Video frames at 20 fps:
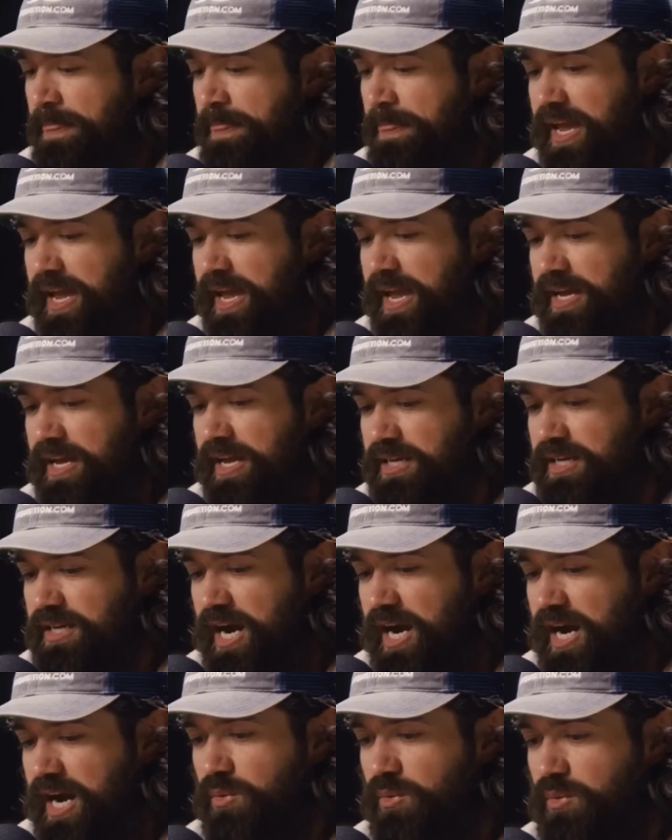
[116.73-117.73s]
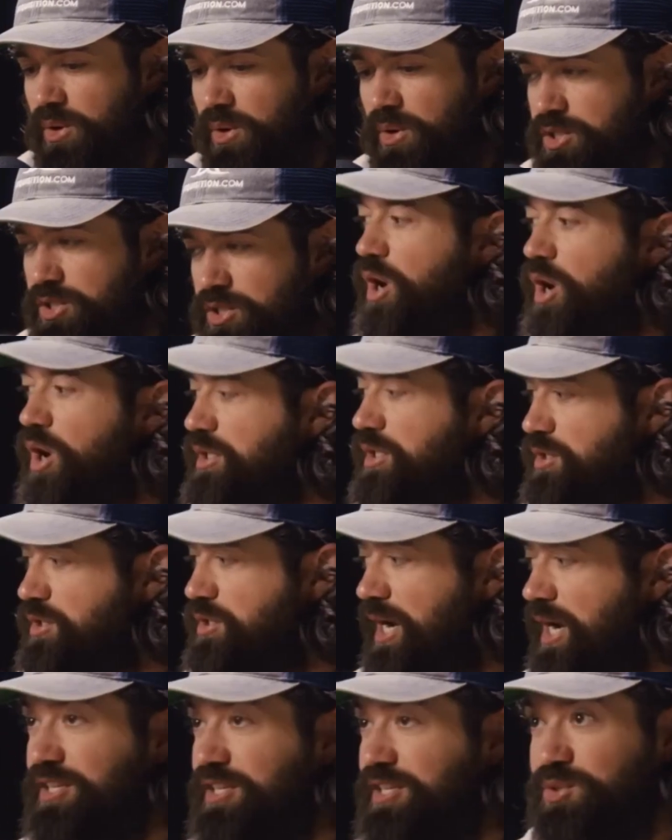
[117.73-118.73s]
And I would talk
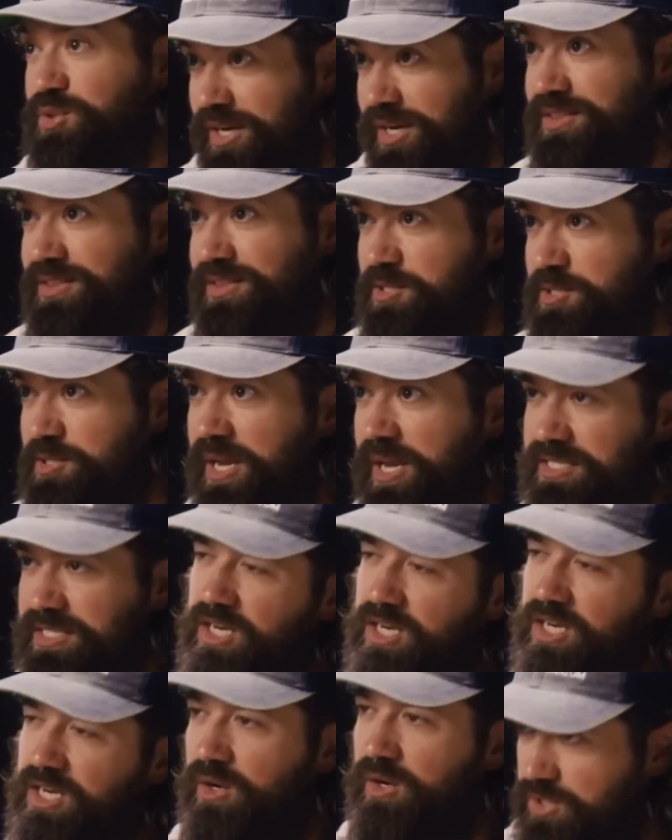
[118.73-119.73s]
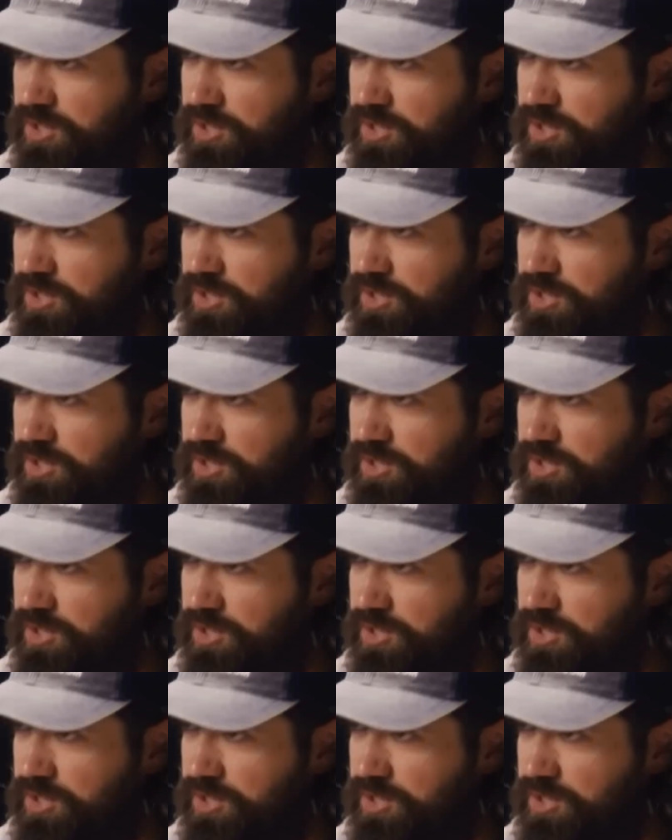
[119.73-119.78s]
to guys who are in the space. You know, I would